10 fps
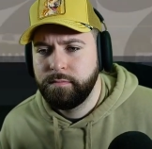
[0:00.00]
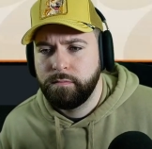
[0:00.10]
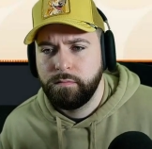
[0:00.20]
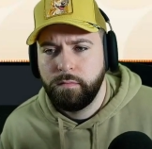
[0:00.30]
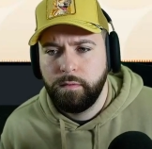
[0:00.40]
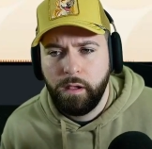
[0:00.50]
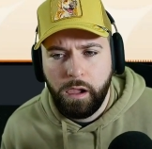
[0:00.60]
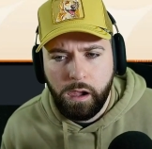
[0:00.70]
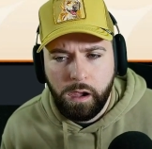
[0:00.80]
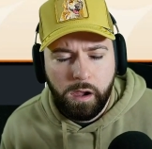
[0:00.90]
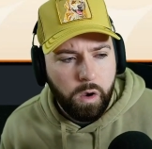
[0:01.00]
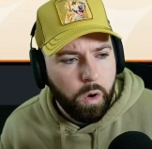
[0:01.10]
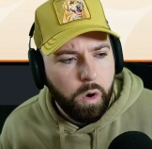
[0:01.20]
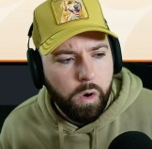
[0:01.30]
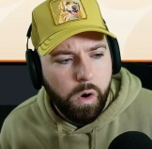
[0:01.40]

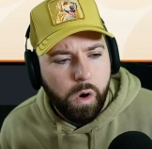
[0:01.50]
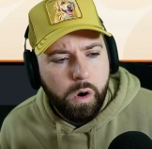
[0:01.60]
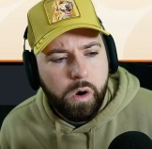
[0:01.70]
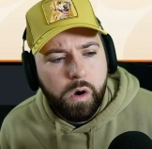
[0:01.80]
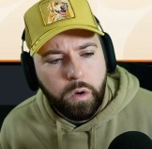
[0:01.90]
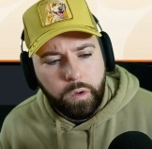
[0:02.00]
Nobody speaks.